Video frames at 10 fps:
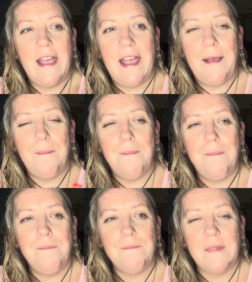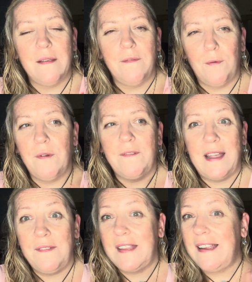
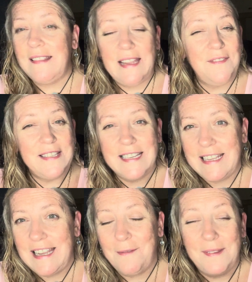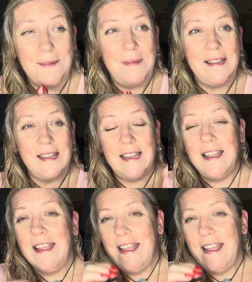456. Even today was amazing.